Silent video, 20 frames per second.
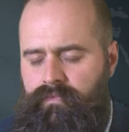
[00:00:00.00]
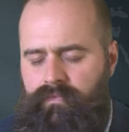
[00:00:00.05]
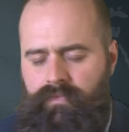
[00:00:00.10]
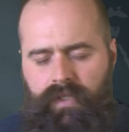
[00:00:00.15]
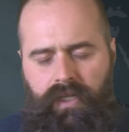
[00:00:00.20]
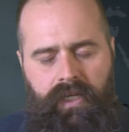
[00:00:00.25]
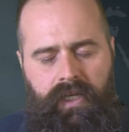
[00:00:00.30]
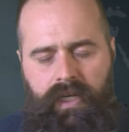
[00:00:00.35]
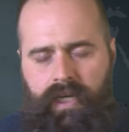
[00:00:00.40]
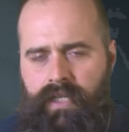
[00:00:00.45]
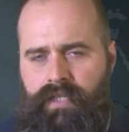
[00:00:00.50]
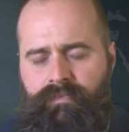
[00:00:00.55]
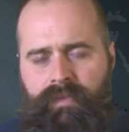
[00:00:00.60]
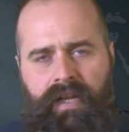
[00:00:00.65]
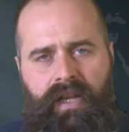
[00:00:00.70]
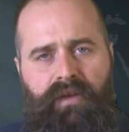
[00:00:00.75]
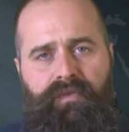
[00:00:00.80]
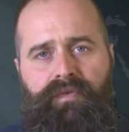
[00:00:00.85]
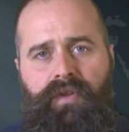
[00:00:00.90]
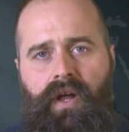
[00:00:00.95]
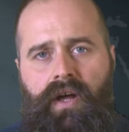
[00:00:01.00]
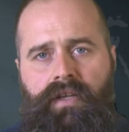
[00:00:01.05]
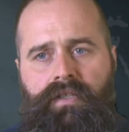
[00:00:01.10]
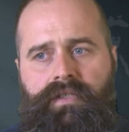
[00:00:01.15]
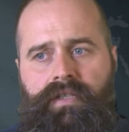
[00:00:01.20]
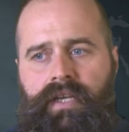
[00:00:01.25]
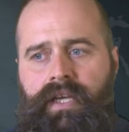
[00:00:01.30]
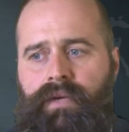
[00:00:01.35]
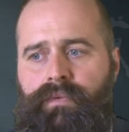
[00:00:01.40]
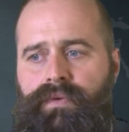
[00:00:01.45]
He has many flaws.
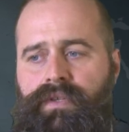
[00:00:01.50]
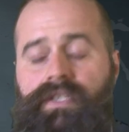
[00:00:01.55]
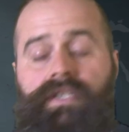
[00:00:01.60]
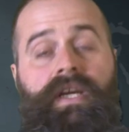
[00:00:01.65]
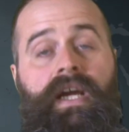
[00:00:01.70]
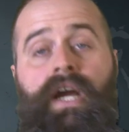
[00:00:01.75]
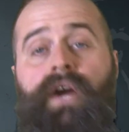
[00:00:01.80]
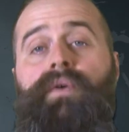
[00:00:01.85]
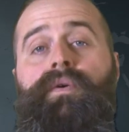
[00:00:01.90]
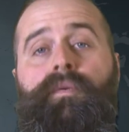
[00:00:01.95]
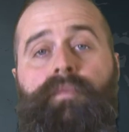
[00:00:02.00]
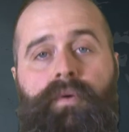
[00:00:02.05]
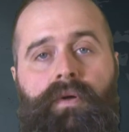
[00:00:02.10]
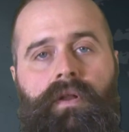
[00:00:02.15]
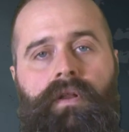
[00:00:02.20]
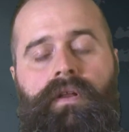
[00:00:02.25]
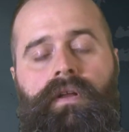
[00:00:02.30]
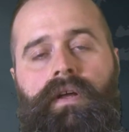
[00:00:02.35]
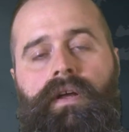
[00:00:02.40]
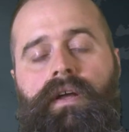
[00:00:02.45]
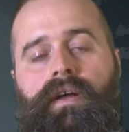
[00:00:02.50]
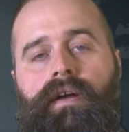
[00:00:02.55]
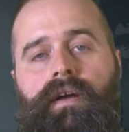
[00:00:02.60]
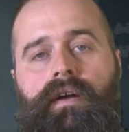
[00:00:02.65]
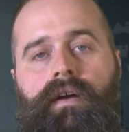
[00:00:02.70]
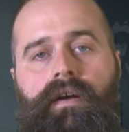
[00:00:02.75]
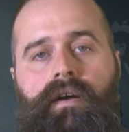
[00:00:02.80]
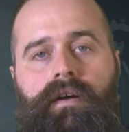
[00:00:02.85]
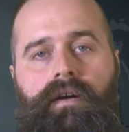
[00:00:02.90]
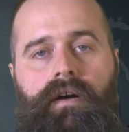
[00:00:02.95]
He was terrible
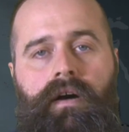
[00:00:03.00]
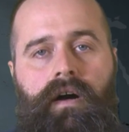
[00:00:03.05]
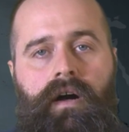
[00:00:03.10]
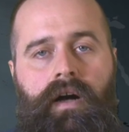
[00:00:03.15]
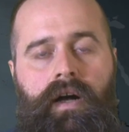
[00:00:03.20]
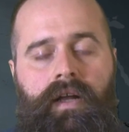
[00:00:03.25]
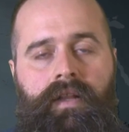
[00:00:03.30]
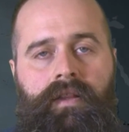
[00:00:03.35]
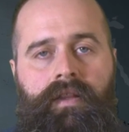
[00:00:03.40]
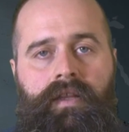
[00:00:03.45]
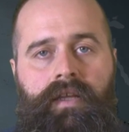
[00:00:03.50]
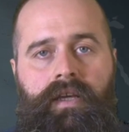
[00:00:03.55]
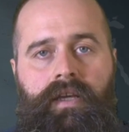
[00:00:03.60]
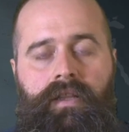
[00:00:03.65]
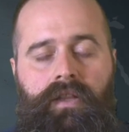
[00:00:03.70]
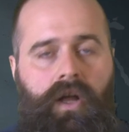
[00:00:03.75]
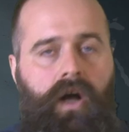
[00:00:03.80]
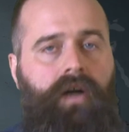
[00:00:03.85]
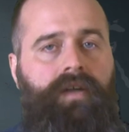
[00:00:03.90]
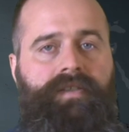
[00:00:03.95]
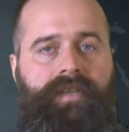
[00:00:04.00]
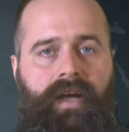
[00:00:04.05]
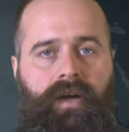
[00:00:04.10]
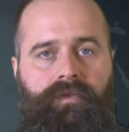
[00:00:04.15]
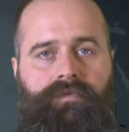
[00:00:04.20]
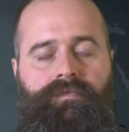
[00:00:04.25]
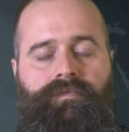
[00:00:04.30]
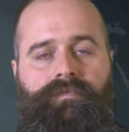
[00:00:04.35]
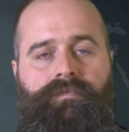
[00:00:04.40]
on the lockdown.